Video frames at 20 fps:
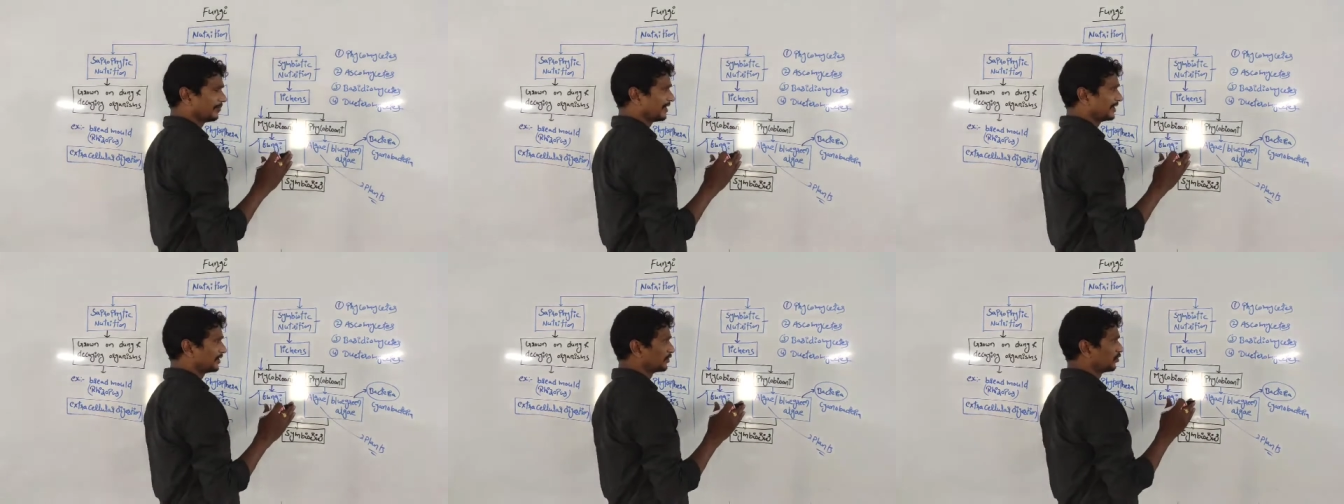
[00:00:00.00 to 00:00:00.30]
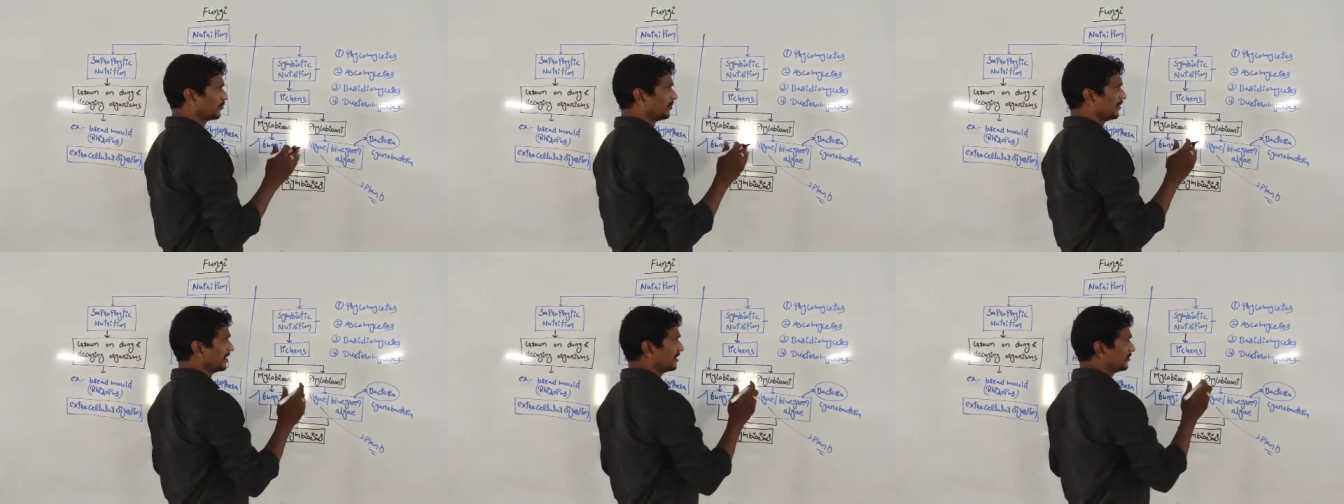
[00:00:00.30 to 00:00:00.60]

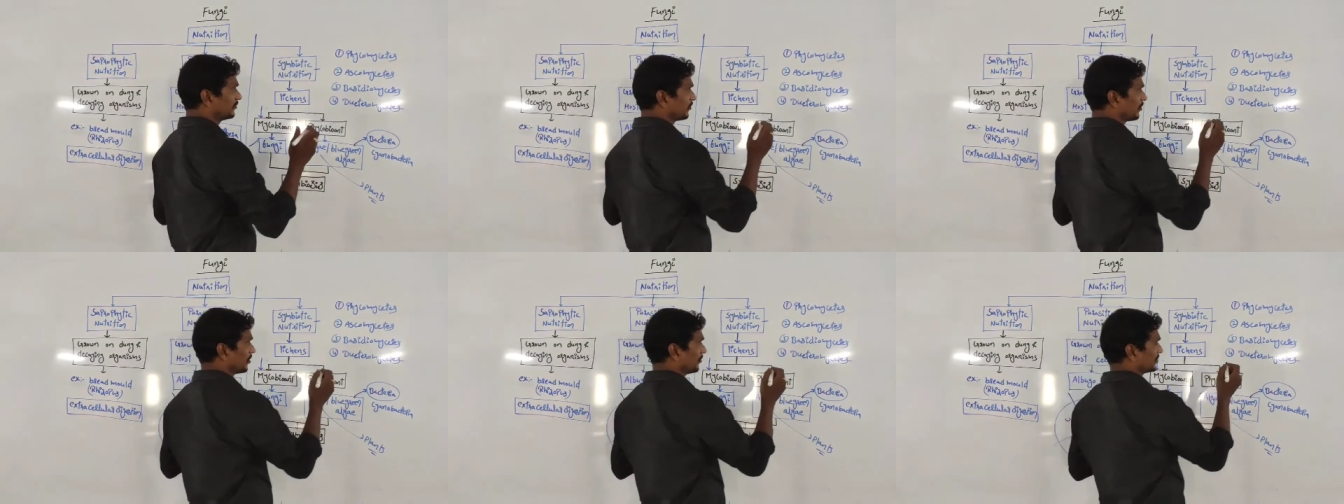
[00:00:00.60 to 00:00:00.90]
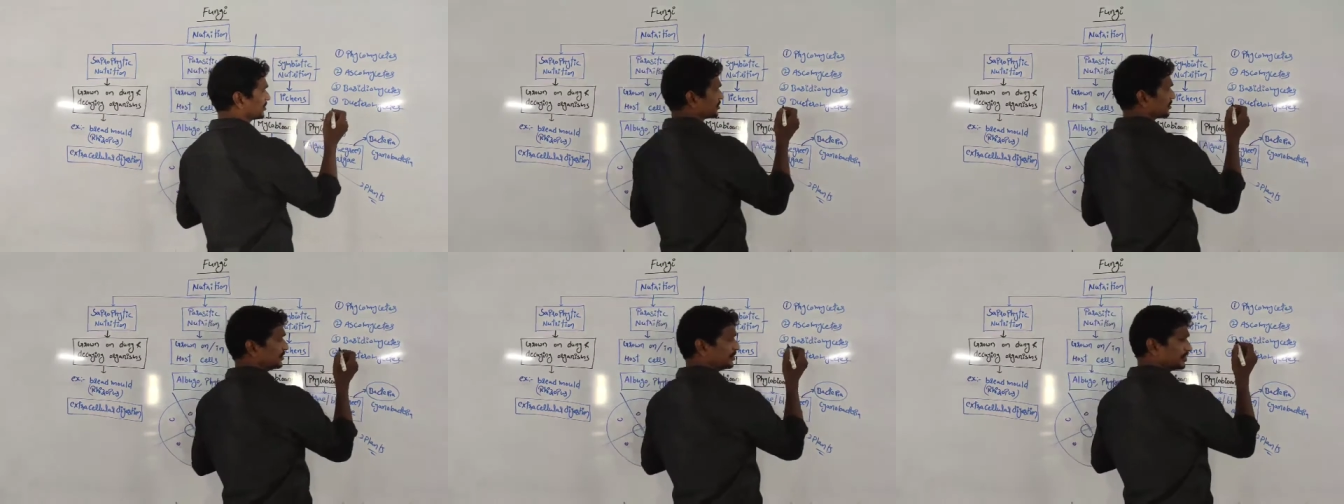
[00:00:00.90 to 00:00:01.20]
mycobiota
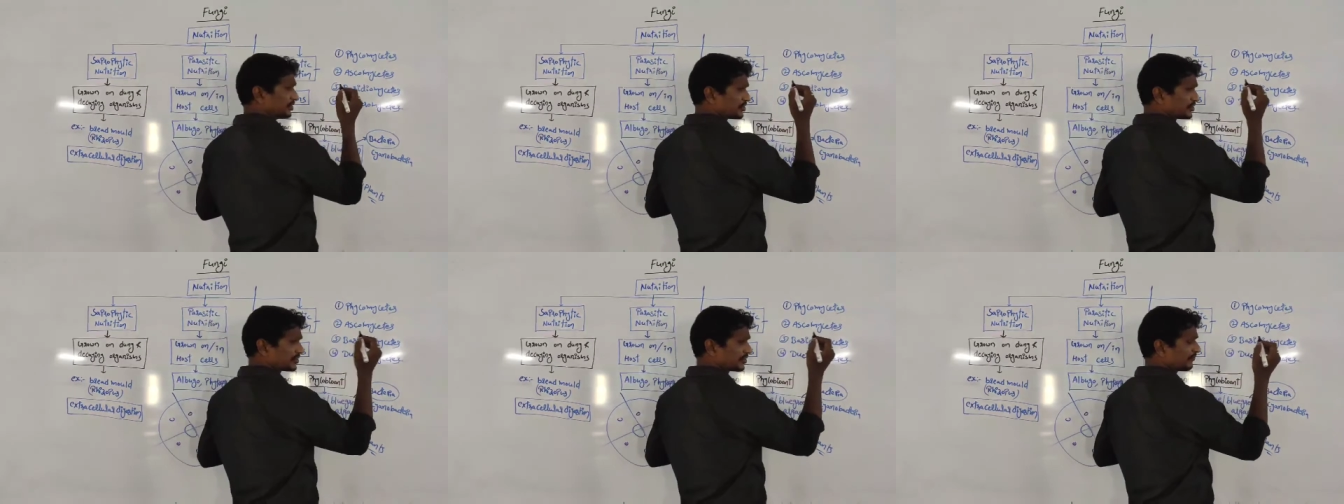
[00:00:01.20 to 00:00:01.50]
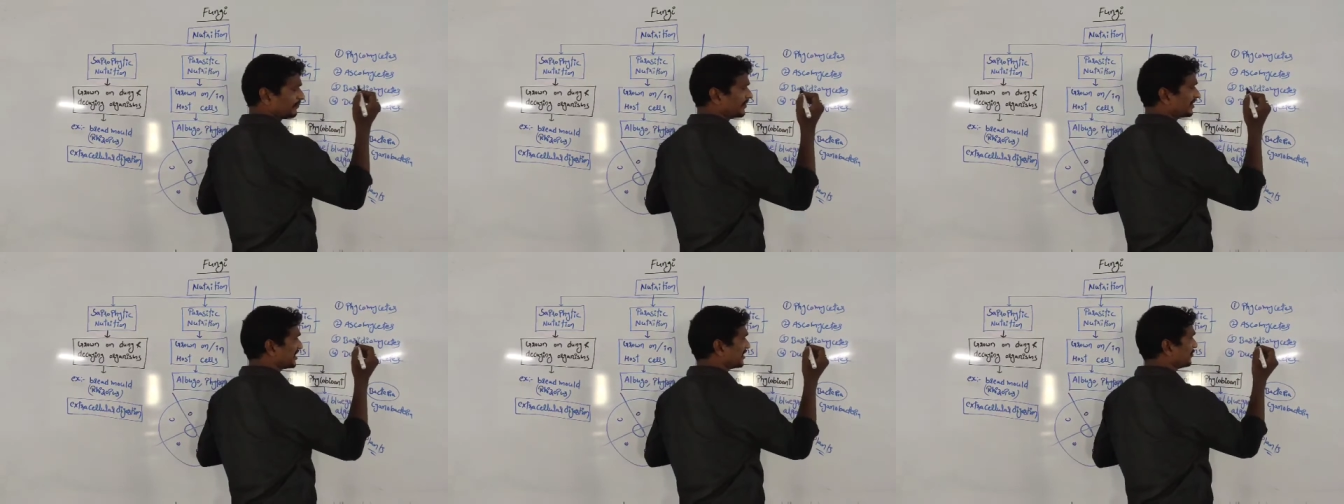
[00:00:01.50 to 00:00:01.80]
formation? This is
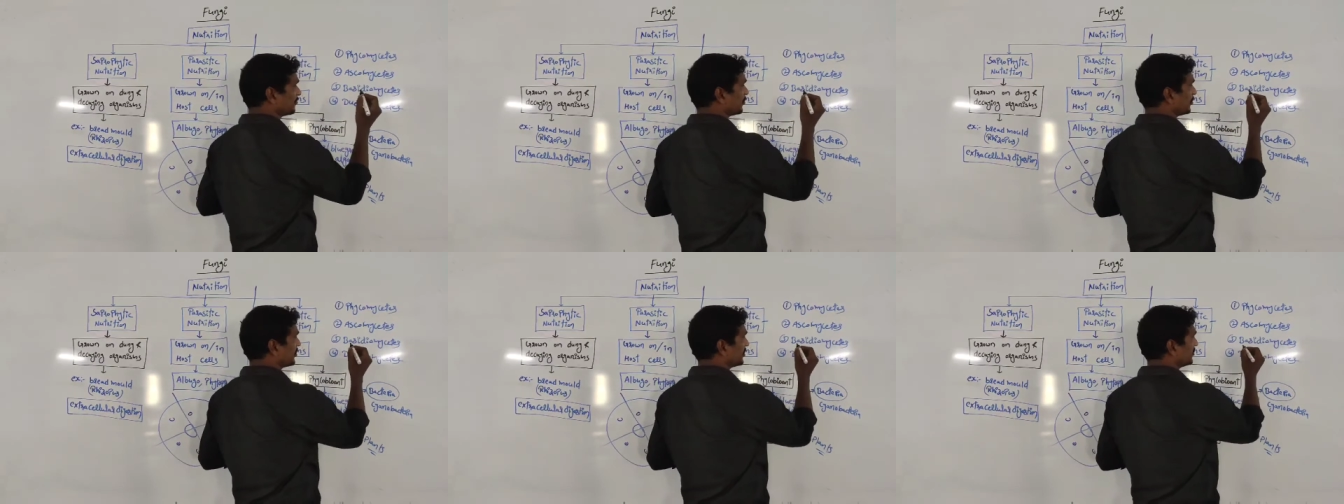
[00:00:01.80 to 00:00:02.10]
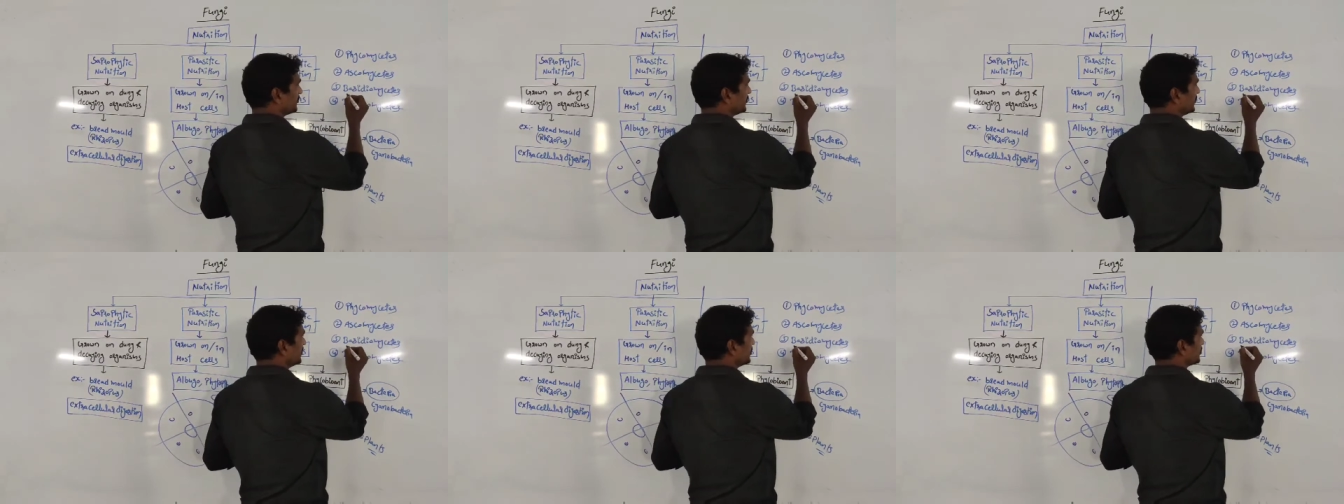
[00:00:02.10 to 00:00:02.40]
a very
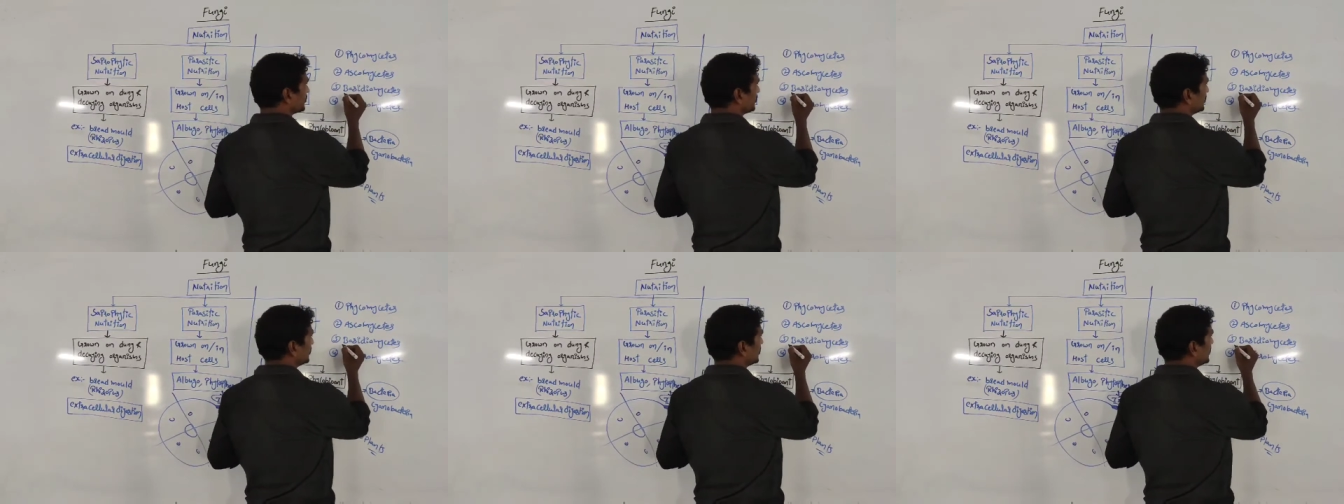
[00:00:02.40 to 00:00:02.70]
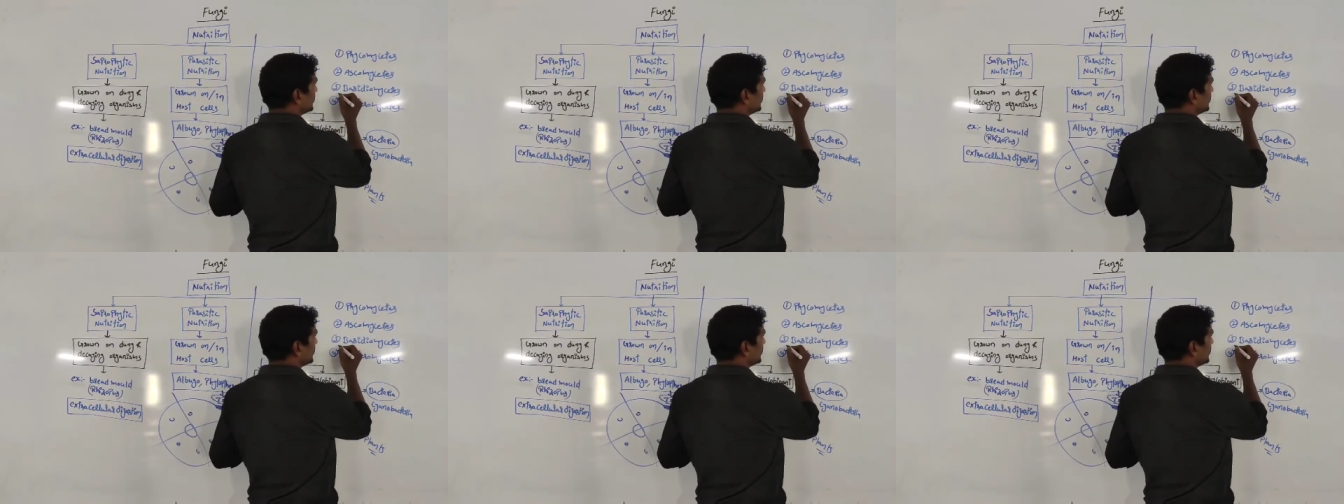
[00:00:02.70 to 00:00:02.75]
important bit.